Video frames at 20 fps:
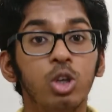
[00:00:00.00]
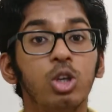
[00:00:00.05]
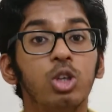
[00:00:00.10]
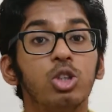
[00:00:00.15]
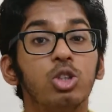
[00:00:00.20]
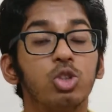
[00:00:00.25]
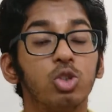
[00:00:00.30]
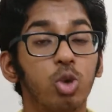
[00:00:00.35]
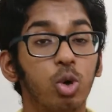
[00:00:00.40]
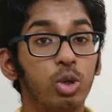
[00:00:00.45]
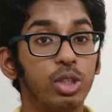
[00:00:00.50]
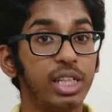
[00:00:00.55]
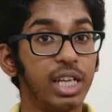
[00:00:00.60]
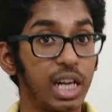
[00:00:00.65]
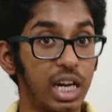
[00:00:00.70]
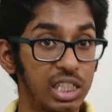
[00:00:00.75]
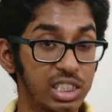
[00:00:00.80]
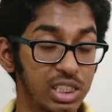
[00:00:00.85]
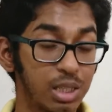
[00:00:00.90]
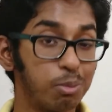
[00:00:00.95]
So there
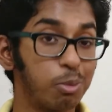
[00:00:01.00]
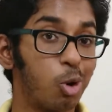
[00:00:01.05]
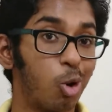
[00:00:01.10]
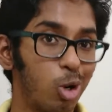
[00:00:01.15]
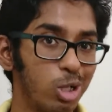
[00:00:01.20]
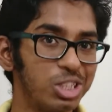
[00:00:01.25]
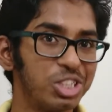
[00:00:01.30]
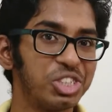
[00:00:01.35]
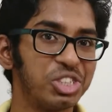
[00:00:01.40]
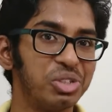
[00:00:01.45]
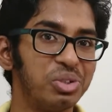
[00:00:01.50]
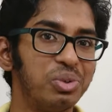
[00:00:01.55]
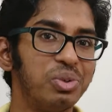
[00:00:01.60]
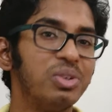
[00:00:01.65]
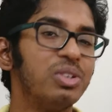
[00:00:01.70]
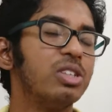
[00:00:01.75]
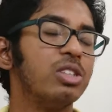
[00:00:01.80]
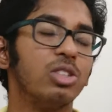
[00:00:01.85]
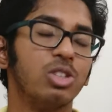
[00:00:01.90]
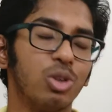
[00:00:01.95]
are some cons too.
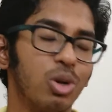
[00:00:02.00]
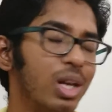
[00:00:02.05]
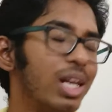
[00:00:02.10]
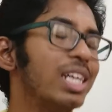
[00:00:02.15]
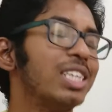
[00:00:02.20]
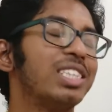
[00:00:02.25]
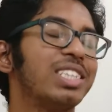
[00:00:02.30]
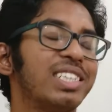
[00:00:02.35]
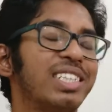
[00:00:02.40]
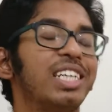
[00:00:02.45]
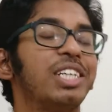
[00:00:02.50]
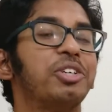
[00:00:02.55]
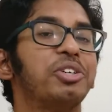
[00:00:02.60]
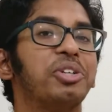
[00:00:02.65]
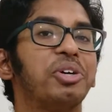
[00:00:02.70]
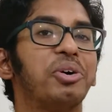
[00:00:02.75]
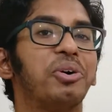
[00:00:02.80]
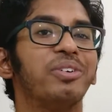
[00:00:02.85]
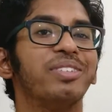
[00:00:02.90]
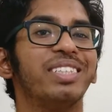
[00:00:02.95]
So let's get to the
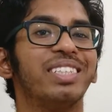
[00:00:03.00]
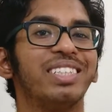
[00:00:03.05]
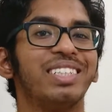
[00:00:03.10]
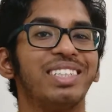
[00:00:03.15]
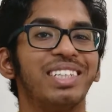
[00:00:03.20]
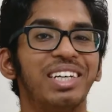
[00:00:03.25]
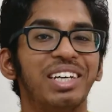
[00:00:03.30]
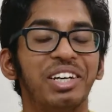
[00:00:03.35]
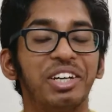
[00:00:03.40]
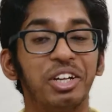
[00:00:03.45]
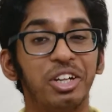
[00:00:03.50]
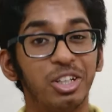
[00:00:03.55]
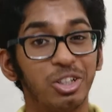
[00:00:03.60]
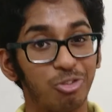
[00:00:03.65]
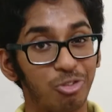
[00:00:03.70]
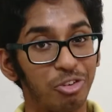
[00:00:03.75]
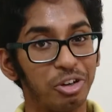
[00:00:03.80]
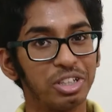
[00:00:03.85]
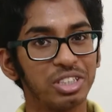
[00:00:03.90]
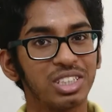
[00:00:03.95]
cons.
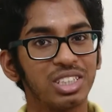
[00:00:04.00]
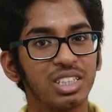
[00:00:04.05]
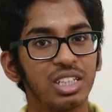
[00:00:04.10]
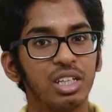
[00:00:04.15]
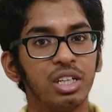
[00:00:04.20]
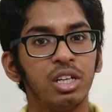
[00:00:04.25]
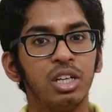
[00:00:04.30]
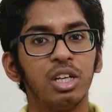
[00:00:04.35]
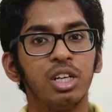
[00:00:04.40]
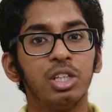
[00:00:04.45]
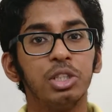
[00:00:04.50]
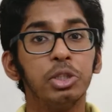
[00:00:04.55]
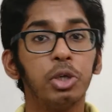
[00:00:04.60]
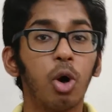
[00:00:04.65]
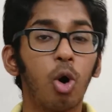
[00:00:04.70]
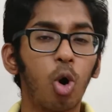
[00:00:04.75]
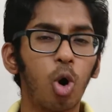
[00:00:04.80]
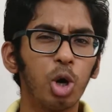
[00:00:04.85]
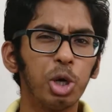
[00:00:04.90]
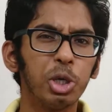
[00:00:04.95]
First, the
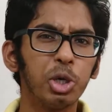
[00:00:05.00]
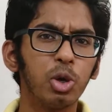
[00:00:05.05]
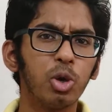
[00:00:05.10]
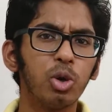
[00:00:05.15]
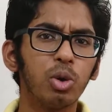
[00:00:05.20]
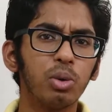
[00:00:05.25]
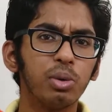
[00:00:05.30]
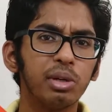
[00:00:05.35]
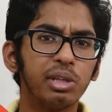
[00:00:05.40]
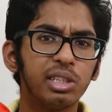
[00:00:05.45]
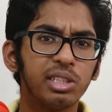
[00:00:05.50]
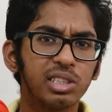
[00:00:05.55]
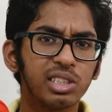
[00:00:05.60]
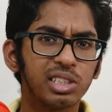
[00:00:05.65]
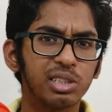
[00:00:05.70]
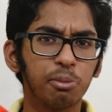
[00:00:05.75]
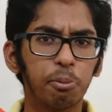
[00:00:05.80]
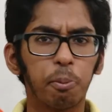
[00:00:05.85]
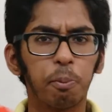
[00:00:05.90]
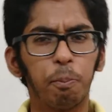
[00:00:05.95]
audio
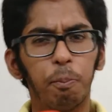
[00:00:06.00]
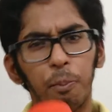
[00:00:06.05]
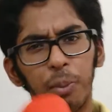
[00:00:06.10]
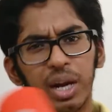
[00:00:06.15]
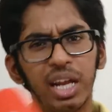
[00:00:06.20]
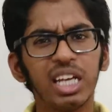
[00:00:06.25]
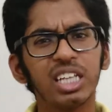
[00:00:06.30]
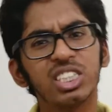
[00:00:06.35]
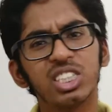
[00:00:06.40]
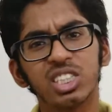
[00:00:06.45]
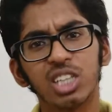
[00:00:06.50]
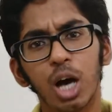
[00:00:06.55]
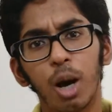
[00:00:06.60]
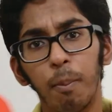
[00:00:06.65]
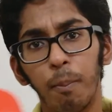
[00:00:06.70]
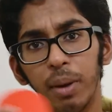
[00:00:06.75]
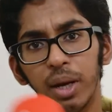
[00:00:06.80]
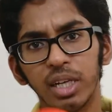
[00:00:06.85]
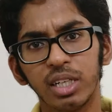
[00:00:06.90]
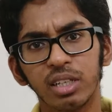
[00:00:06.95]
breaks a
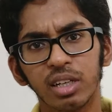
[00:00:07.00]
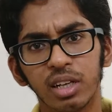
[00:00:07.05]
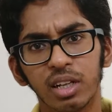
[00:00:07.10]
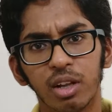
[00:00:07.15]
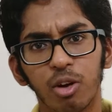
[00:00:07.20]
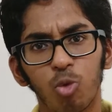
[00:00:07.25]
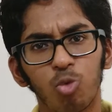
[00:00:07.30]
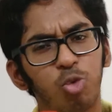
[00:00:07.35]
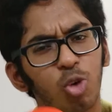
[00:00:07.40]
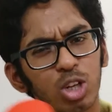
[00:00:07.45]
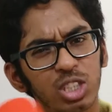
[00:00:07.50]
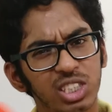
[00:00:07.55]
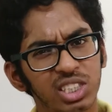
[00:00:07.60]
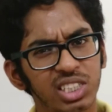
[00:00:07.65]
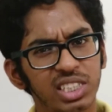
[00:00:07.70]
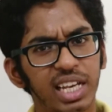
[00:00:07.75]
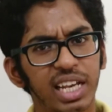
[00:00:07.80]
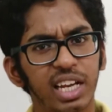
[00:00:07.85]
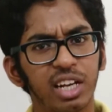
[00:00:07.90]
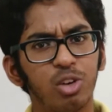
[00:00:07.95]
bit for a
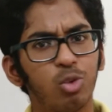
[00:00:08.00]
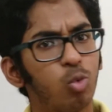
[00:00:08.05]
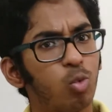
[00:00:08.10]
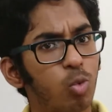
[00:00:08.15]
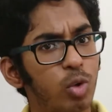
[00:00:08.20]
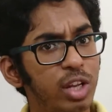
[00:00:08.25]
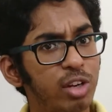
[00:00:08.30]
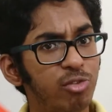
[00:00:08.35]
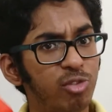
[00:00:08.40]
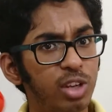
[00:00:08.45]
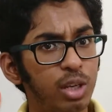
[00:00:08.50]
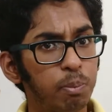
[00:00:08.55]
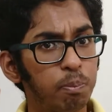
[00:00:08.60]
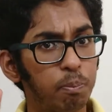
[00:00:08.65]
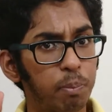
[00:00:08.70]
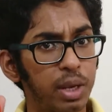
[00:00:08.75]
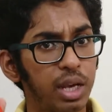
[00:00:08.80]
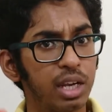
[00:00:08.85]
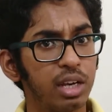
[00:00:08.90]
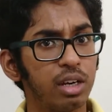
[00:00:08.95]
second when we
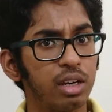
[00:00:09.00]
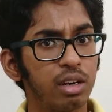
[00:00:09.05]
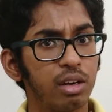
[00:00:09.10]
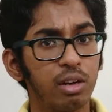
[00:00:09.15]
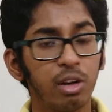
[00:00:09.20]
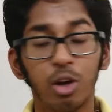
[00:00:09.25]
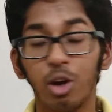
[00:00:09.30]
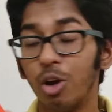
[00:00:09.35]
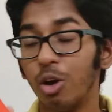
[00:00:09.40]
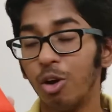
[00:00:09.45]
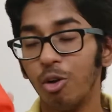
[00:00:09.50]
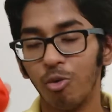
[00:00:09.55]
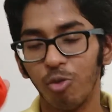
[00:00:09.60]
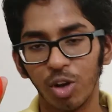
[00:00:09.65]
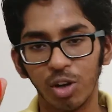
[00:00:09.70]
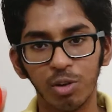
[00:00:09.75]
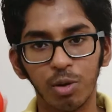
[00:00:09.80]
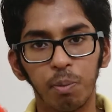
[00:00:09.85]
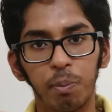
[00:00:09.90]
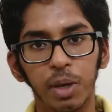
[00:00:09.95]
pair
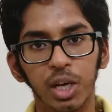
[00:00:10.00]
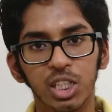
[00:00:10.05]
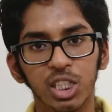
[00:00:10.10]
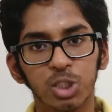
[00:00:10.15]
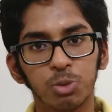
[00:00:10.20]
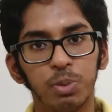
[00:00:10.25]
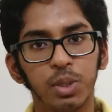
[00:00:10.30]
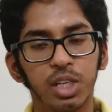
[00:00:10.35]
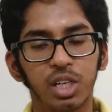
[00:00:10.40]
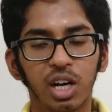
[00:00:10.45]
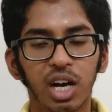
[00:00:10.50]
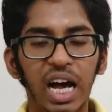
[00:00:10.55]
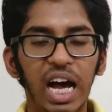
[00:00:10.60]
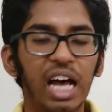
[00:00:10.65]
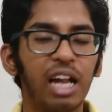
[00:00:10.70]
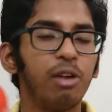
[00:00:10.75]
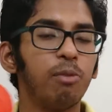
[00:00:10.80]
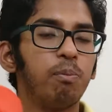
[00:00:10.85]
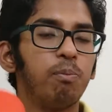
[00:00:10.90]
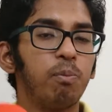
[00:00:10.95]
the speaker
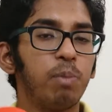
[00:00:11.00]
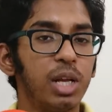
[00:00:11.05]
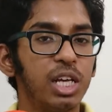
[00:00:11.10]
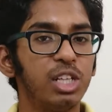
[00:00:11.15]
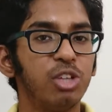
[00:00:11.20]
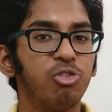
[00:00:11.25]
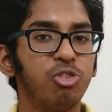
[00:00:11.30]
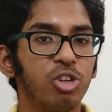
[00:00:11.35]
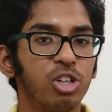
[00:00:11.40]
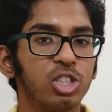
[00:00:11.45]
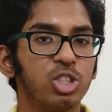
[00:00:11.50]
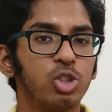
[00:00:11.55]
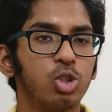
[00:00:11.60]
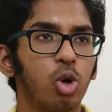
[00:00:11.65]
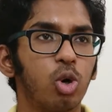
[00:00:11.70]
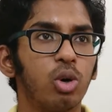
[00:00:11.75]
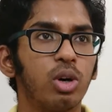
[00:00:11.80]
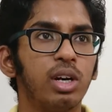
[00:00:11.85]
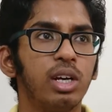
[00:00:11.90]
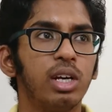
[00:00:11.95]
and play the first song.